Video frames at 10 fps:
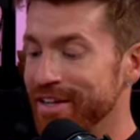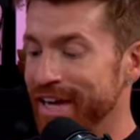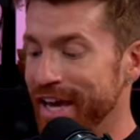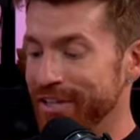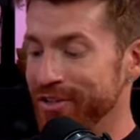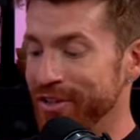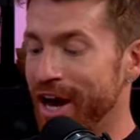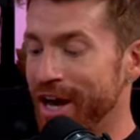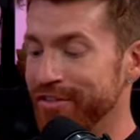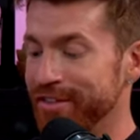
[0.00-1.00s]
handle
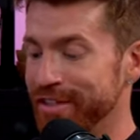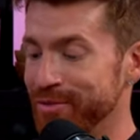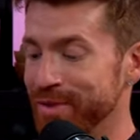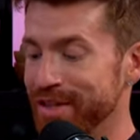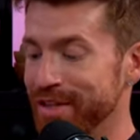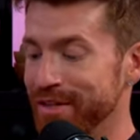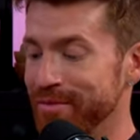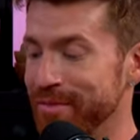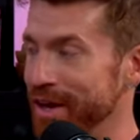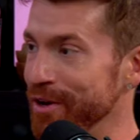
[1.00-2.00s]
conflict
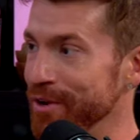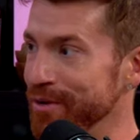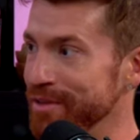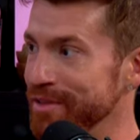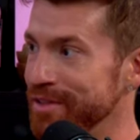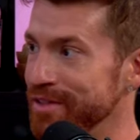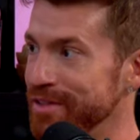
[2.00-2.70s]
within my own